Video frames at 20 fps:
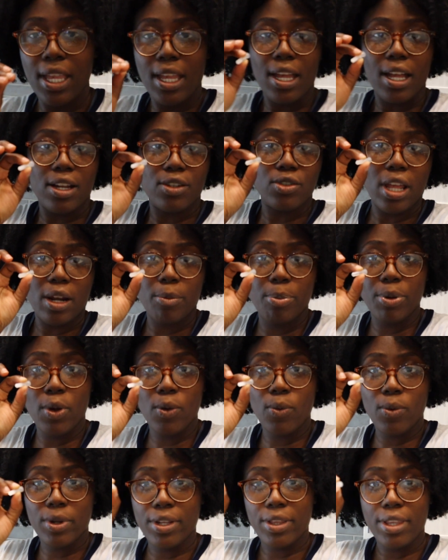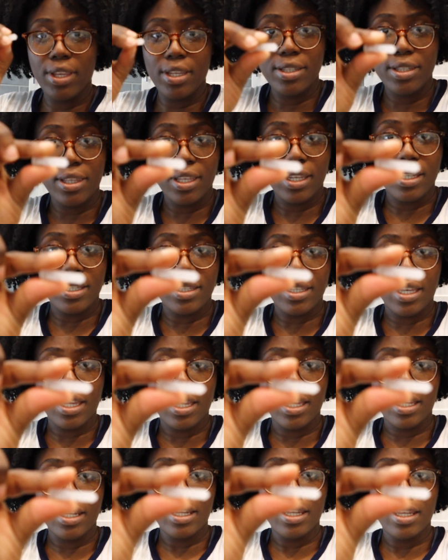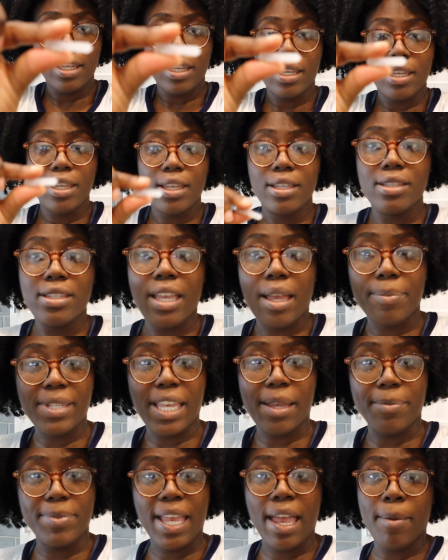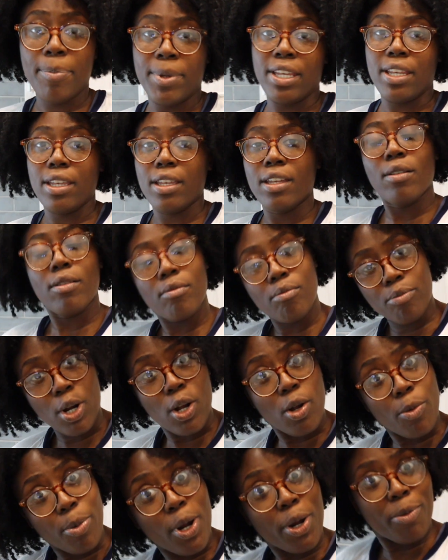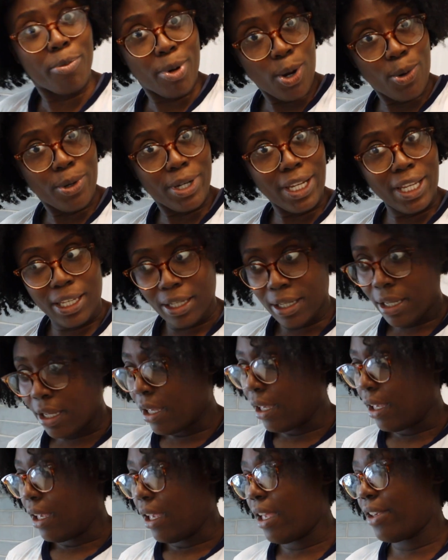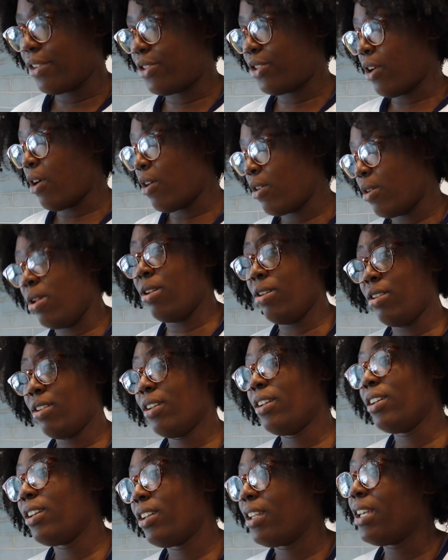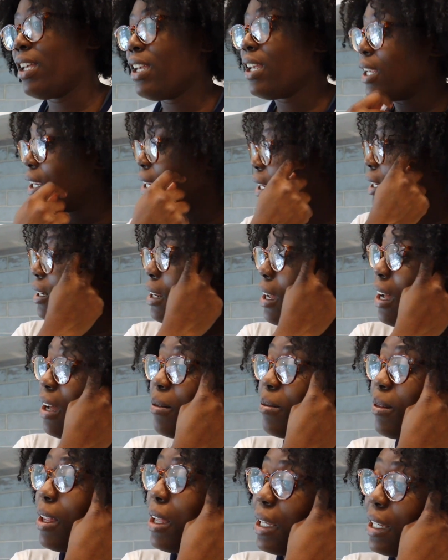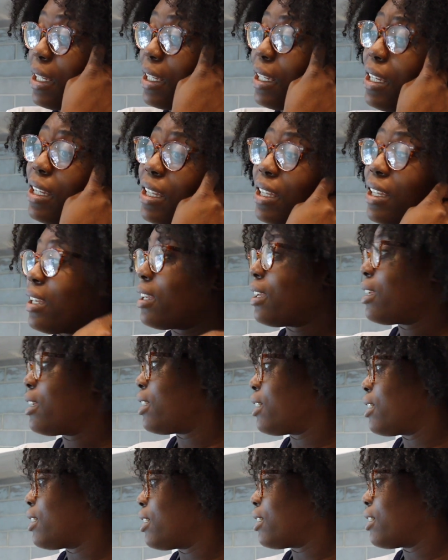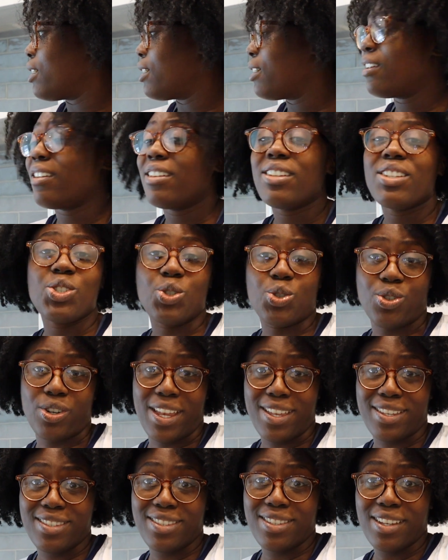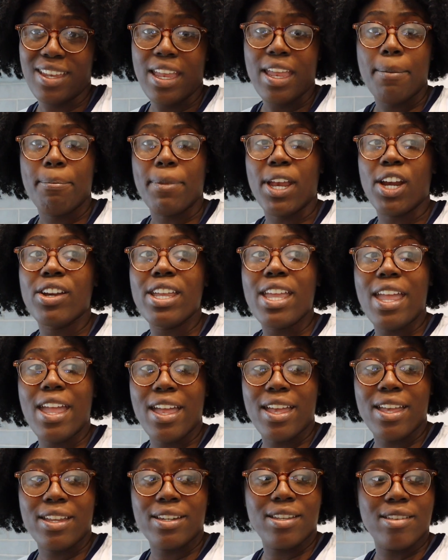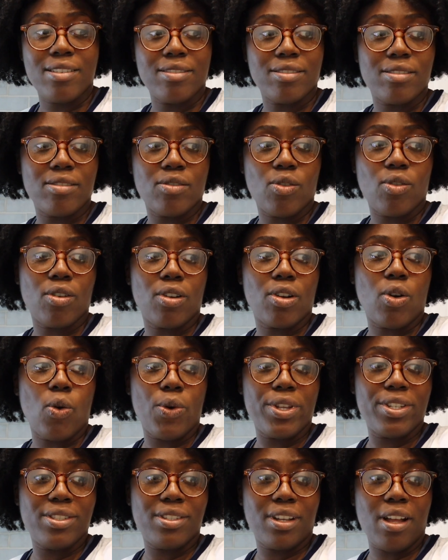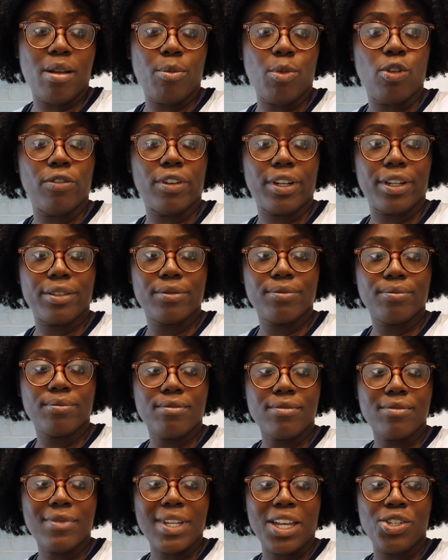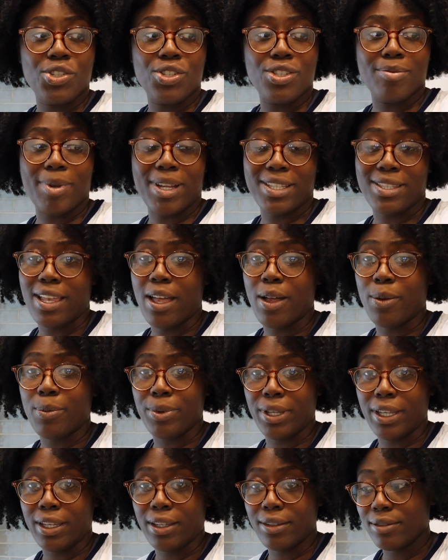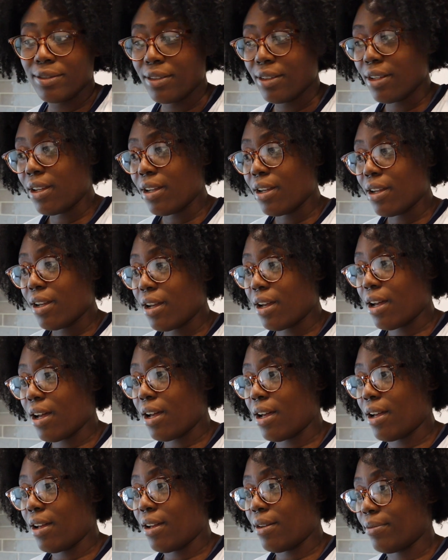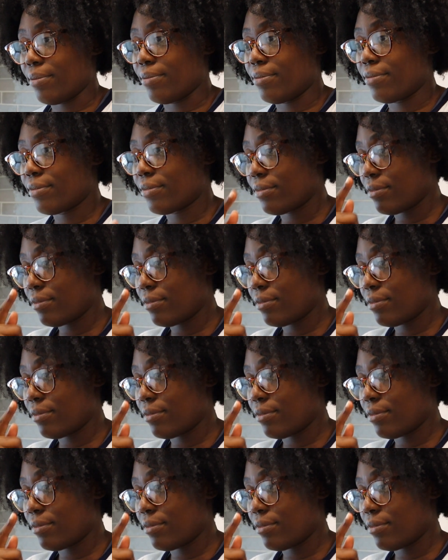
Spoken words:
I tried to put one of these things in, tap, tap, tappity, brokety. And so now I'm like stressed. Marianne is going to come over and she's about to help me. I'm